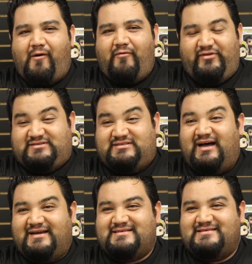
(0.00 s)
this
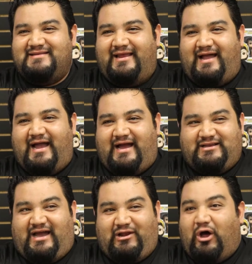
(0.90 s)
sucks. Like
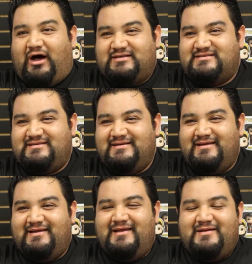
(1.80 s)
I lost. Yeah.
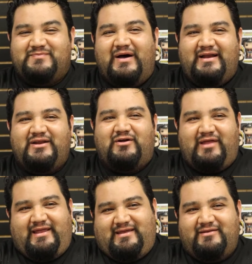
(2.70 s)
But
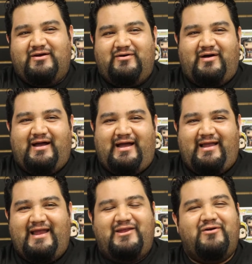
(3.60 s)

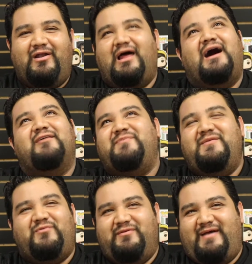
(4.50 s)
I hear a lot of
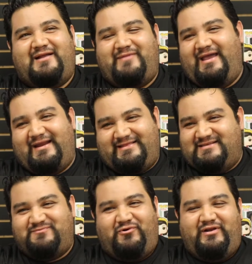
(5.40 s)
people in the back of my head at
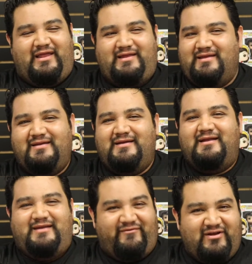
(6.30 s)
this point, like,
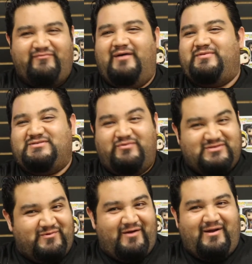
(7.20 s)
never give up. There's always
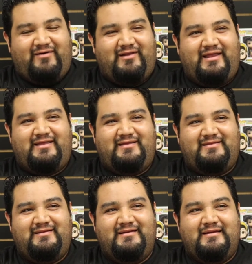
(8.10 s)
a way around. Like,
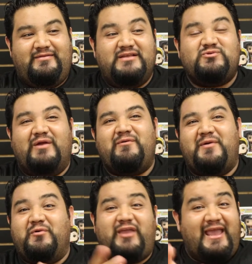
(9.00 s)
this one I
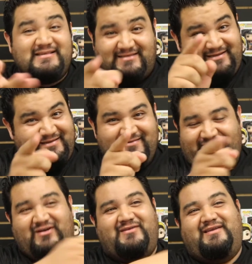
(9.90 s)
remember Casey.
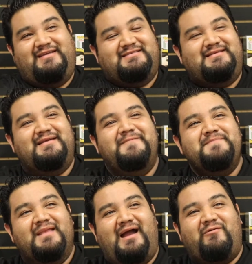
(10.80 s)
Fuck you, Casey.
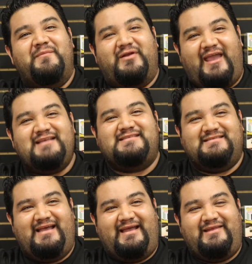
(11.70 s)
I remember Casey's
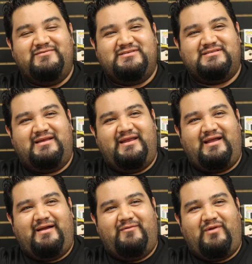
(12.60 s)
head. He was just like,
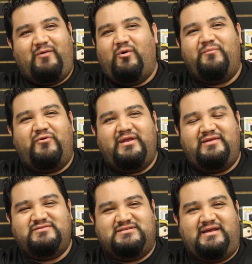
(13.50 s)
at one point he
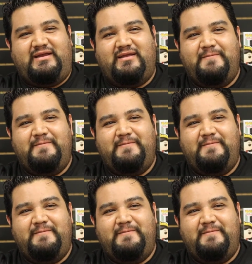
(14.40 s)
was just like,